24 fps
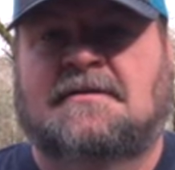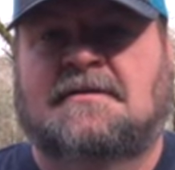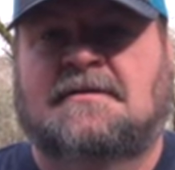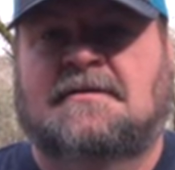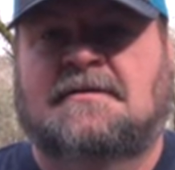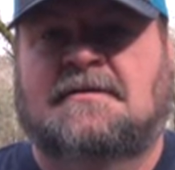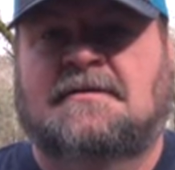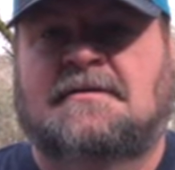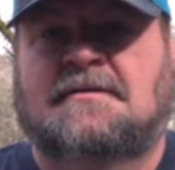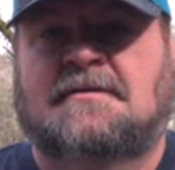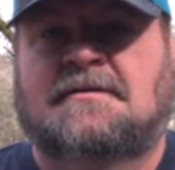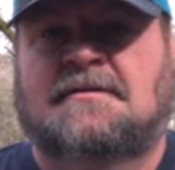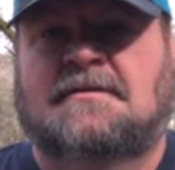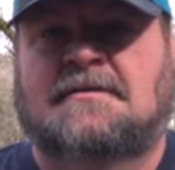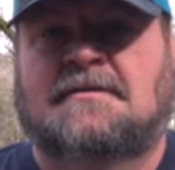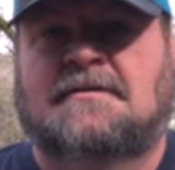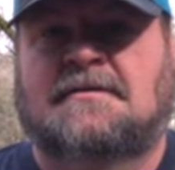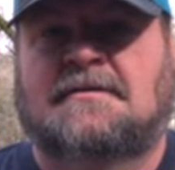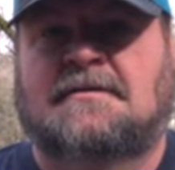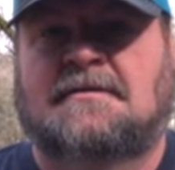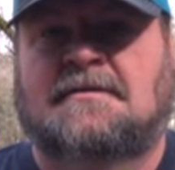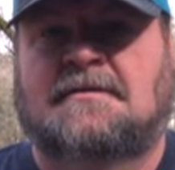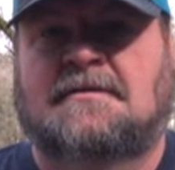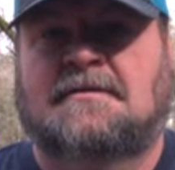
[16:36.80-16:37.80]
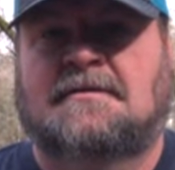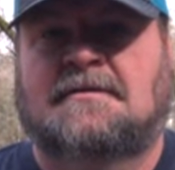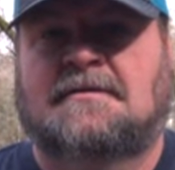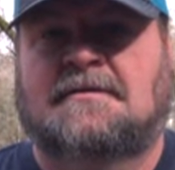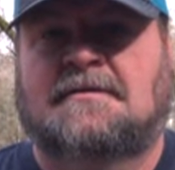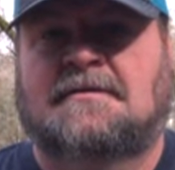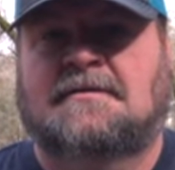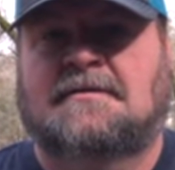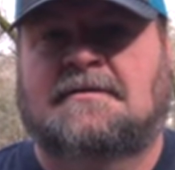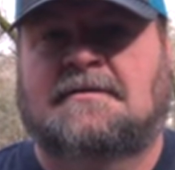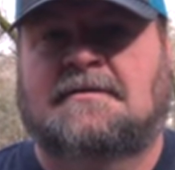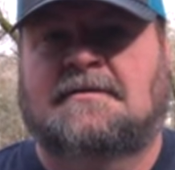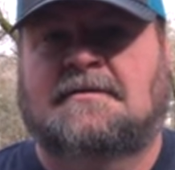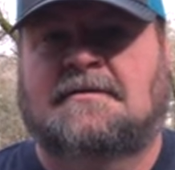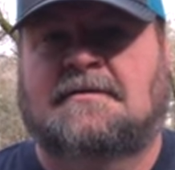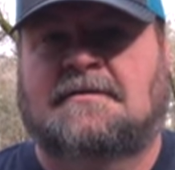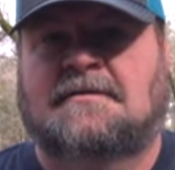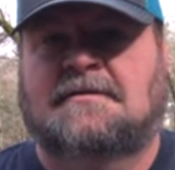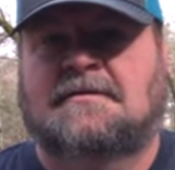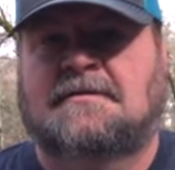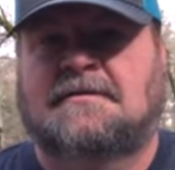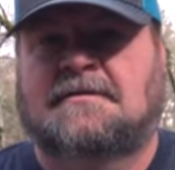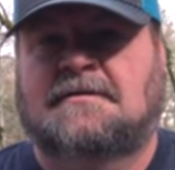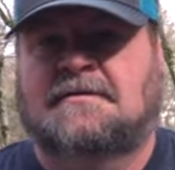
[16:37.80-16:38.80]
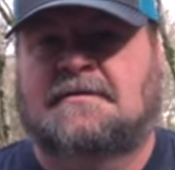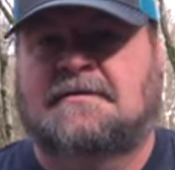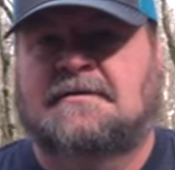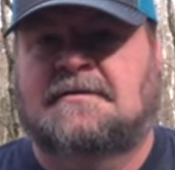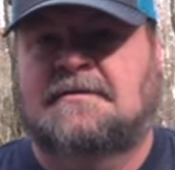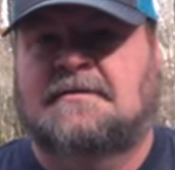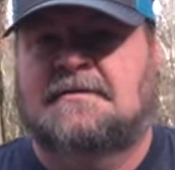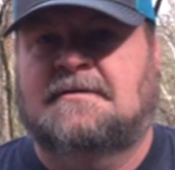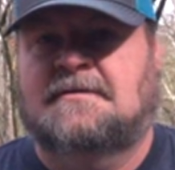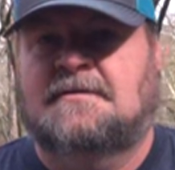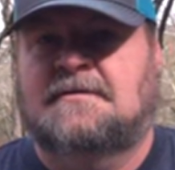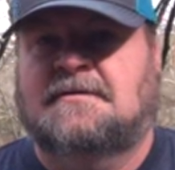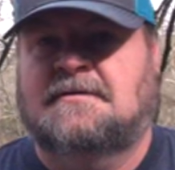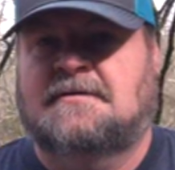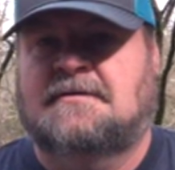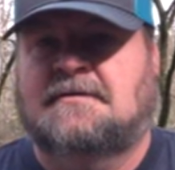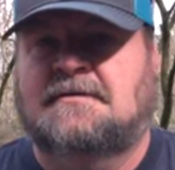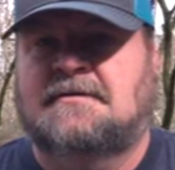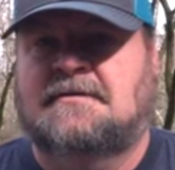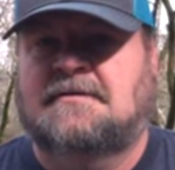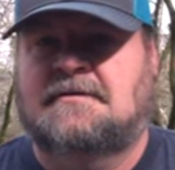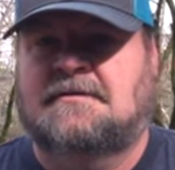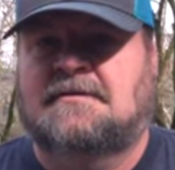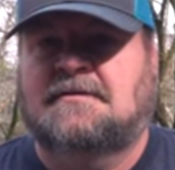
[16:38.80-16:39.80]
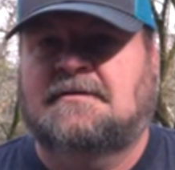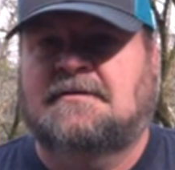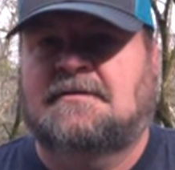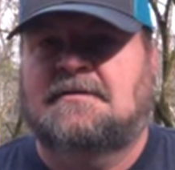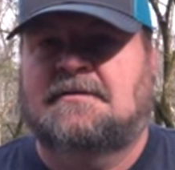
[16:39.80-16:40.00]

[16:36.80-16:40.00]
[no speech]